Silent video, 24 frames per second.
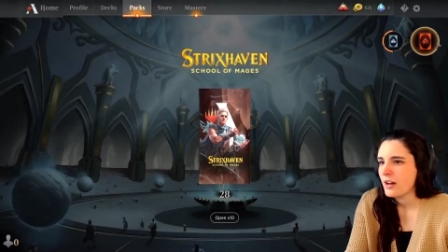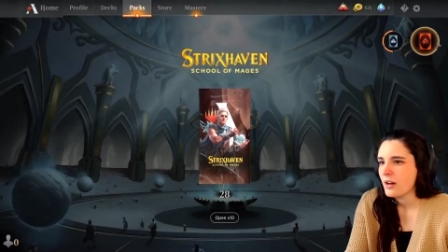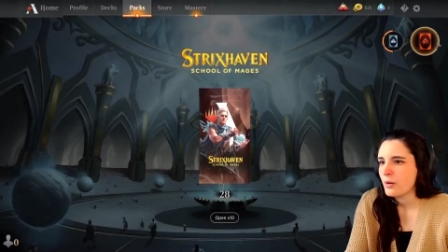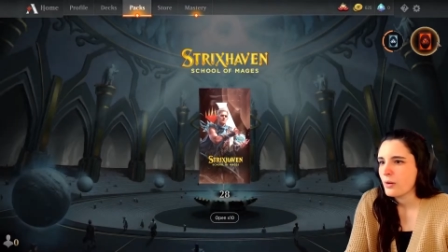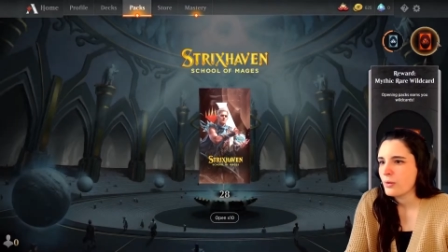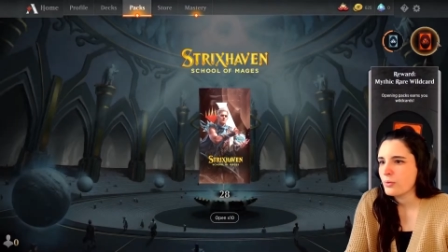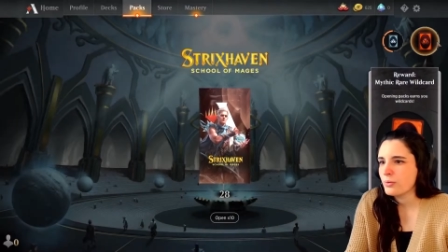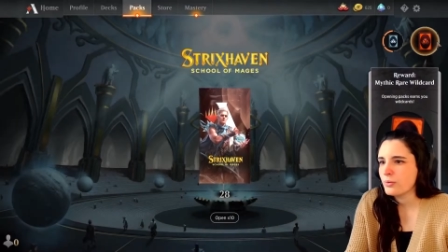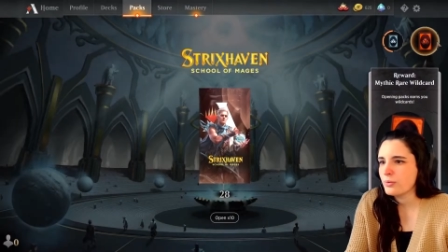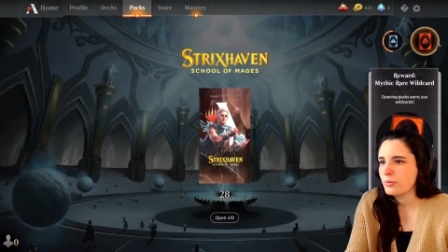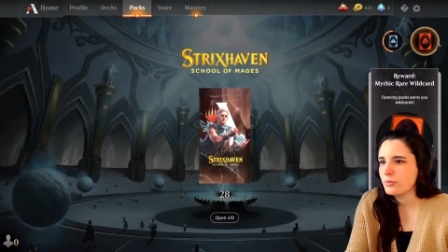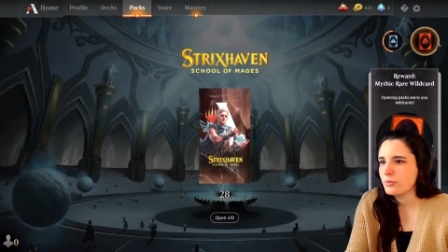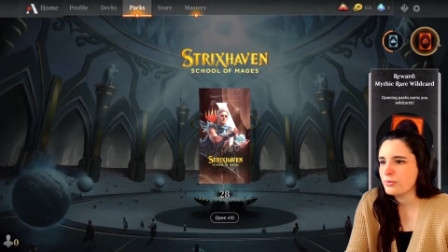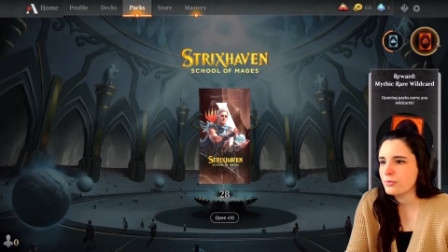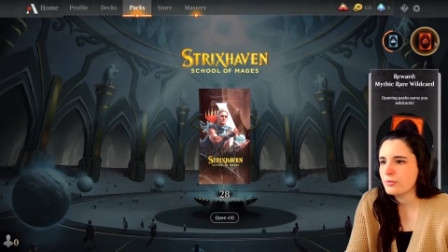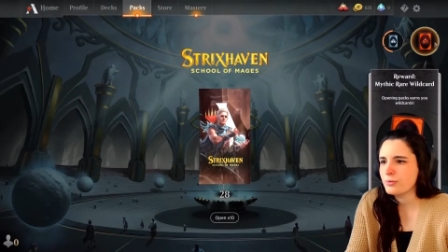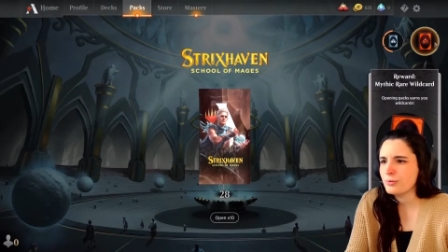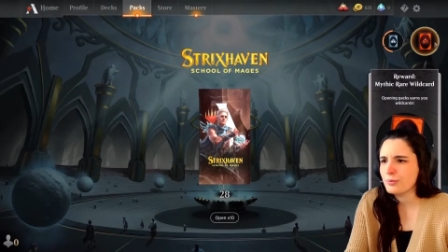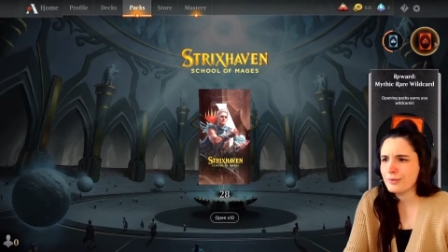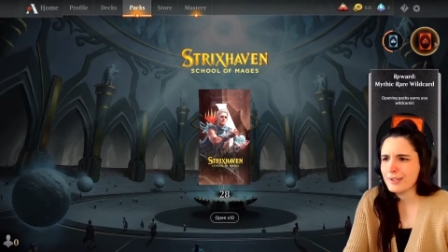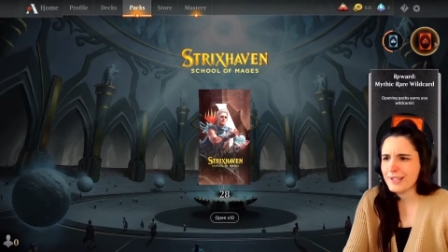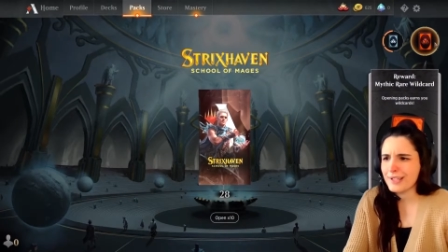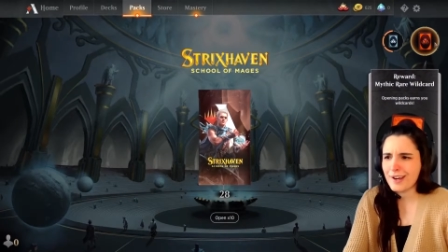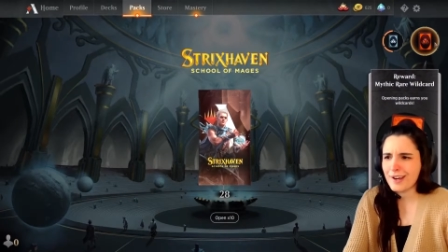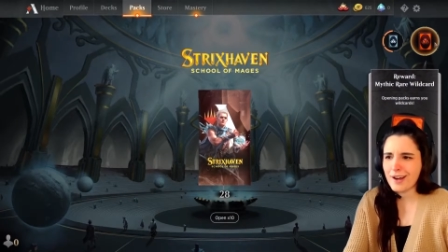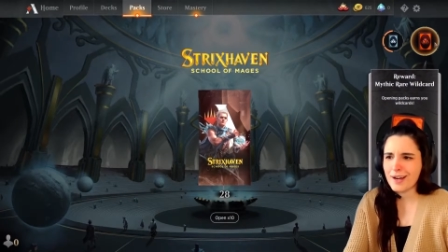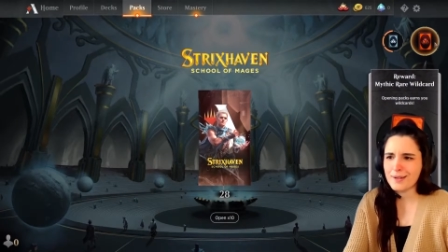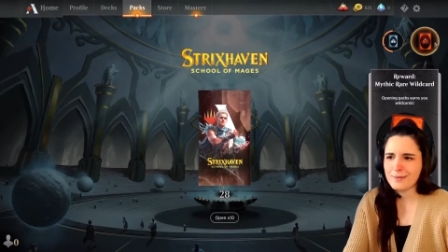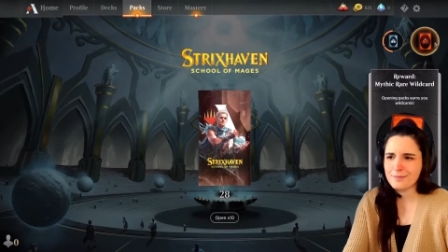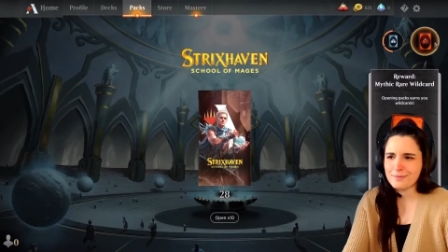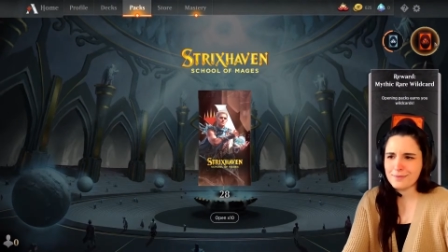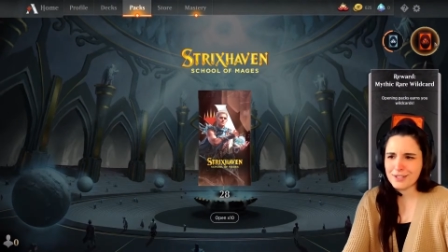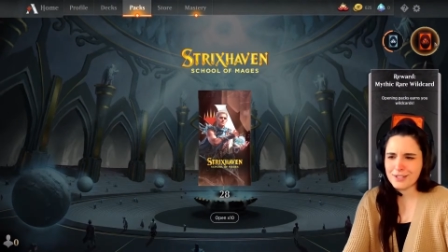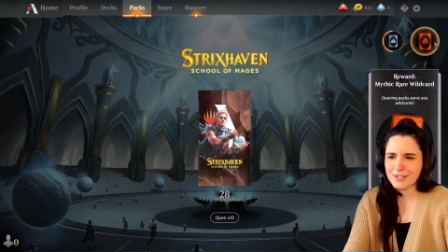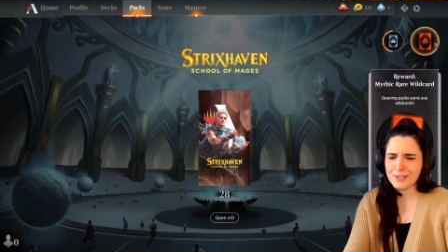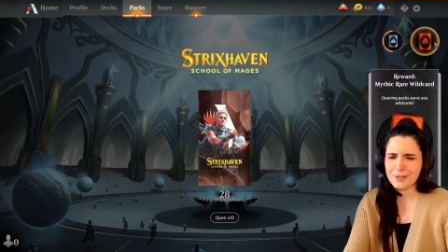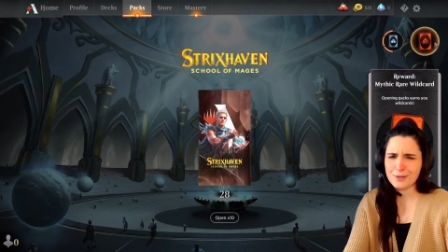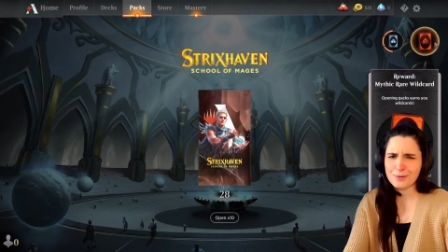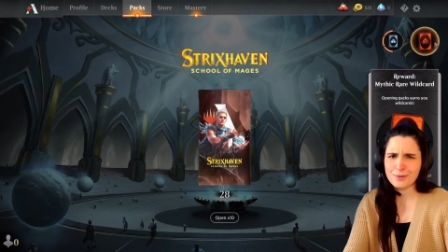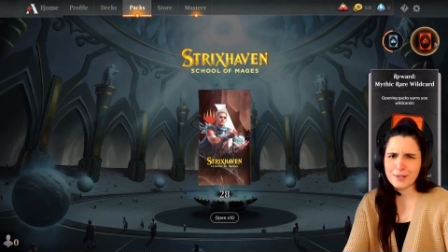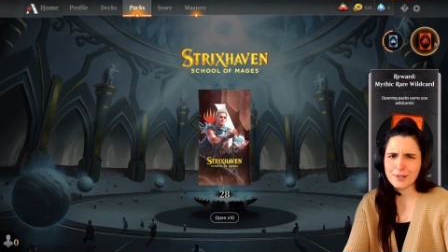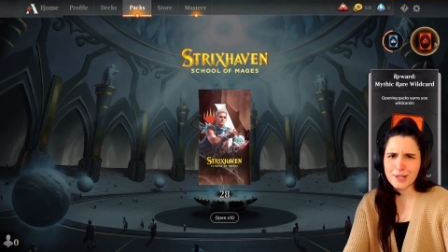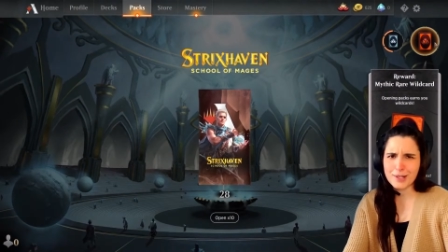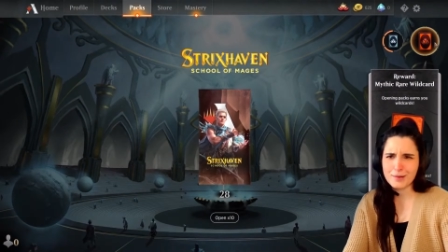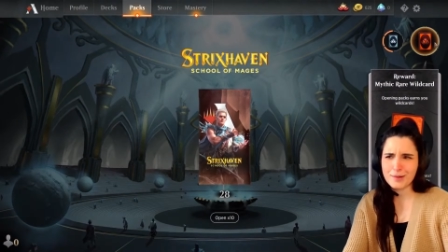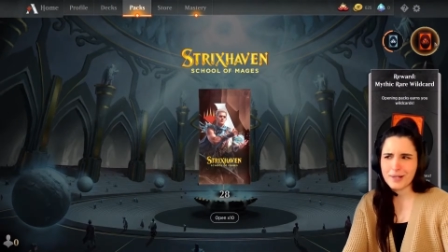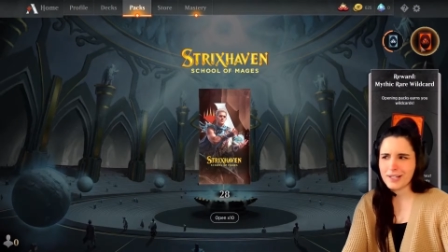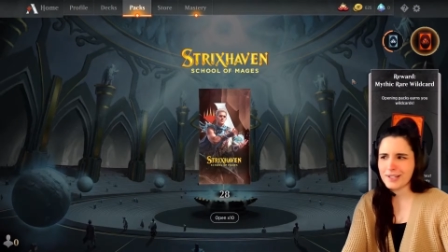Ooh, we got a mythic
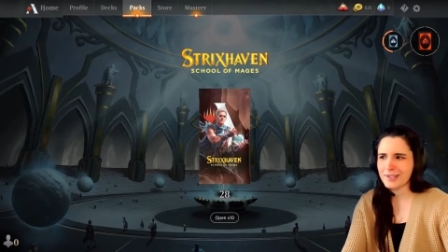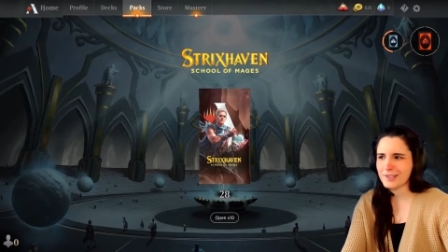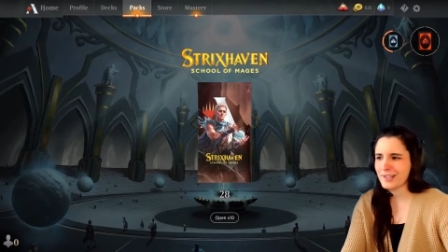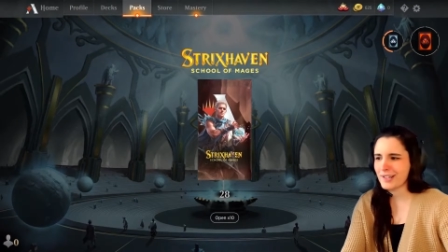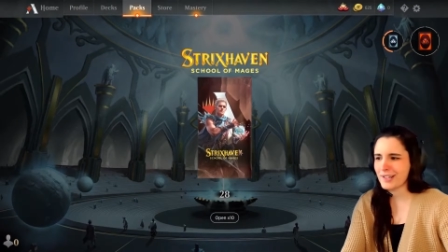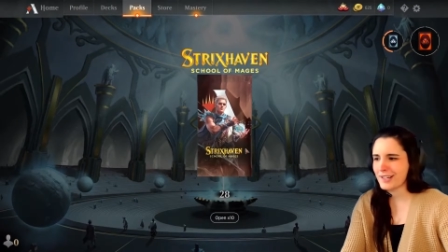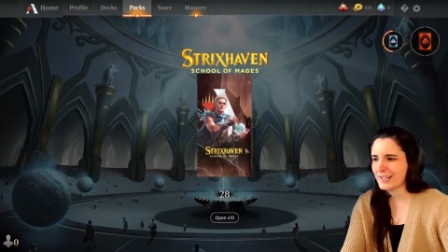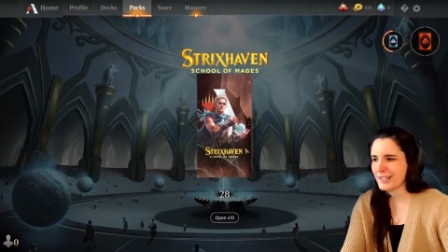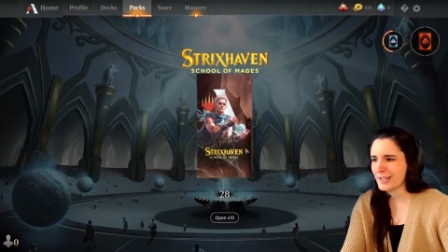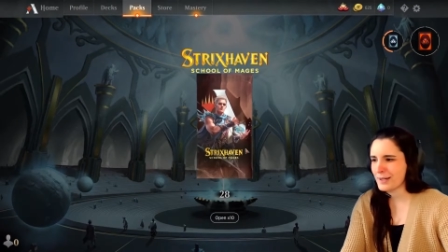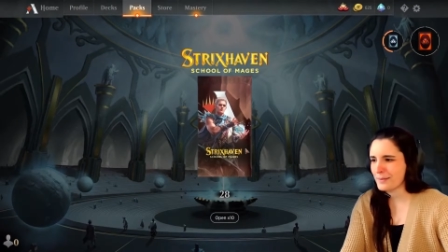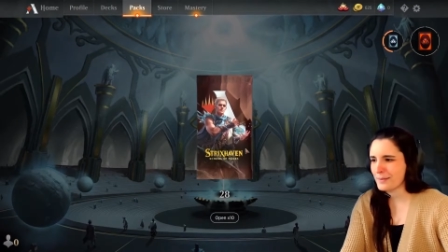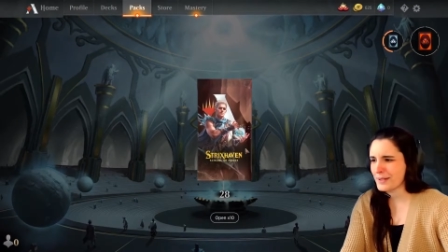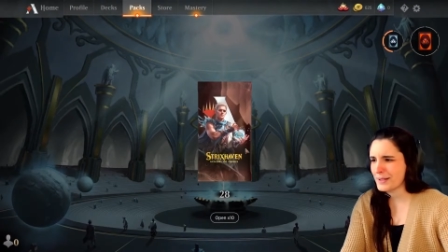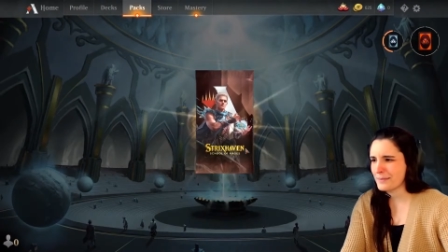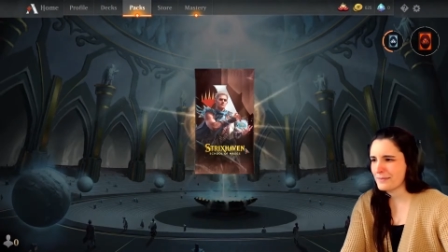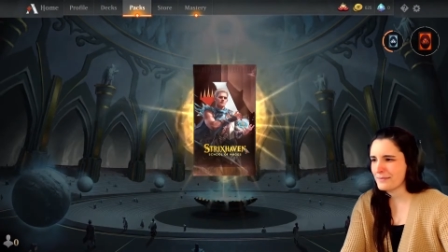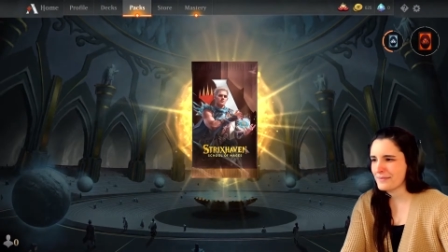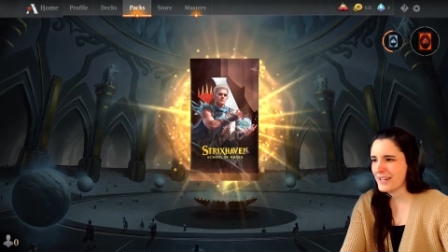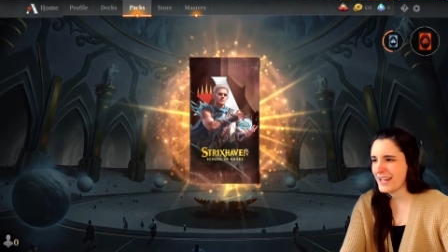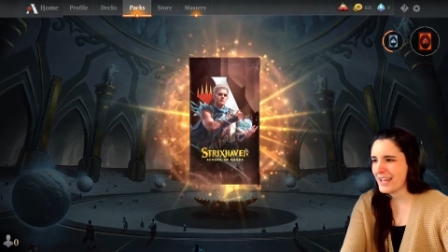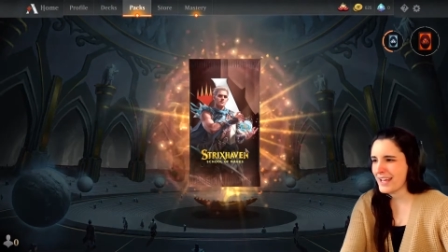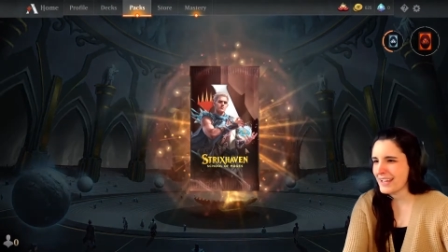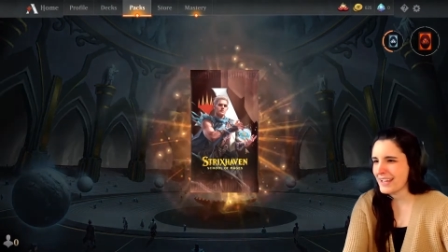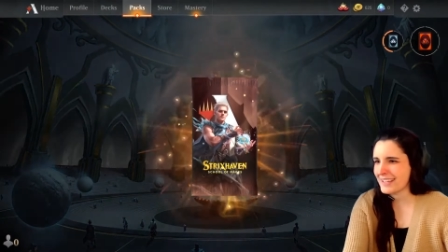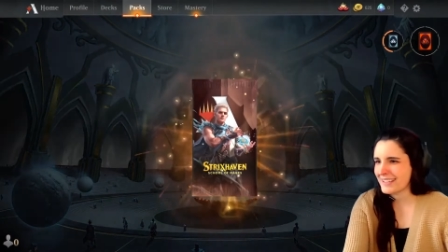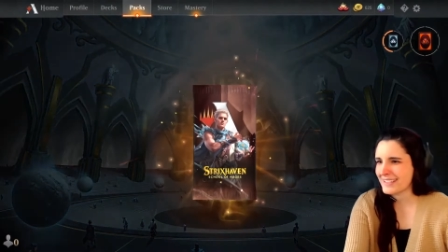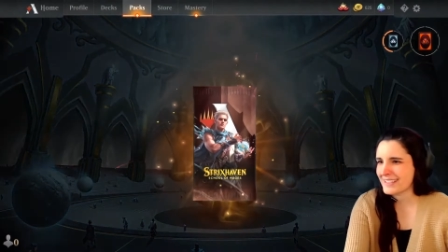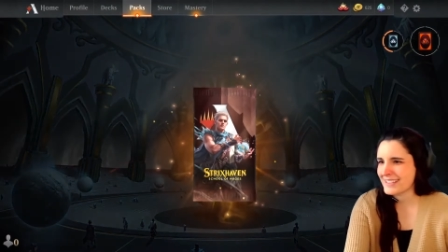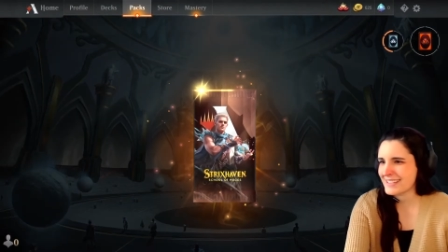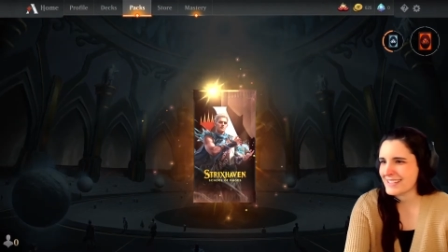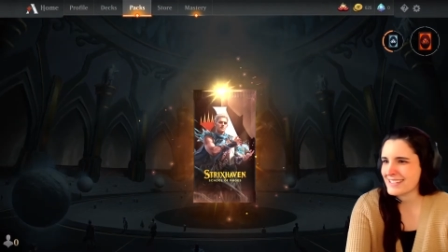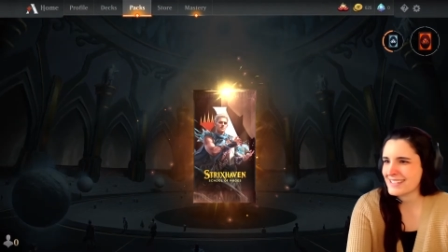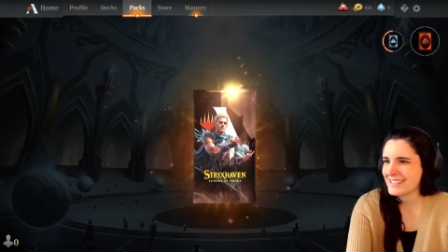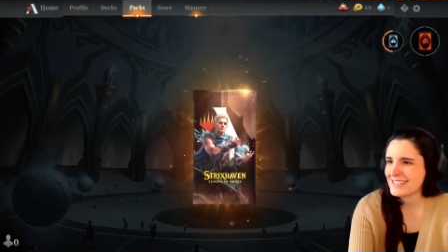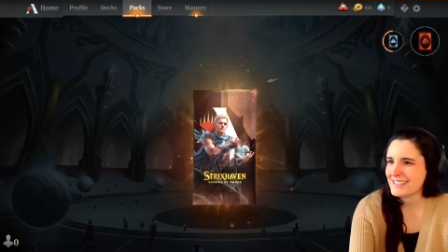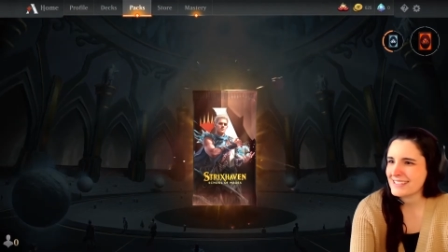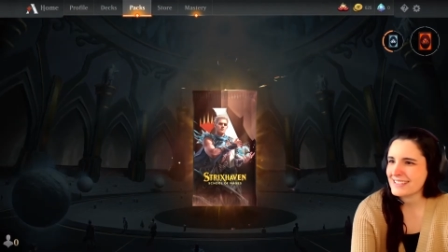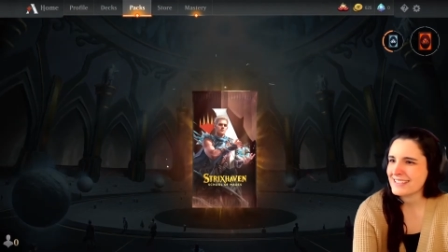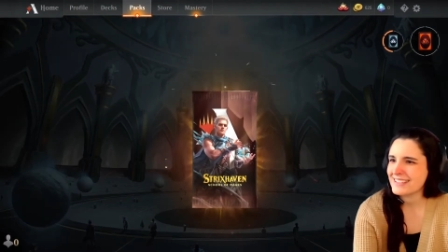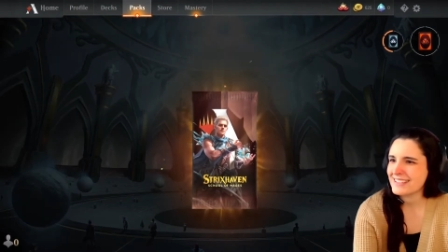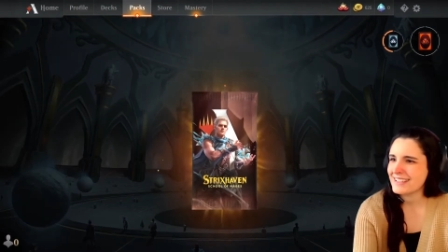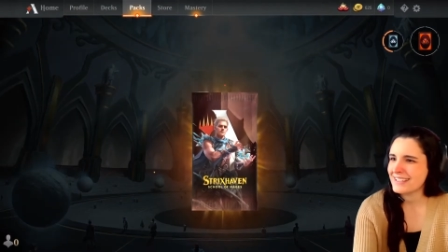rare wild card coming up next.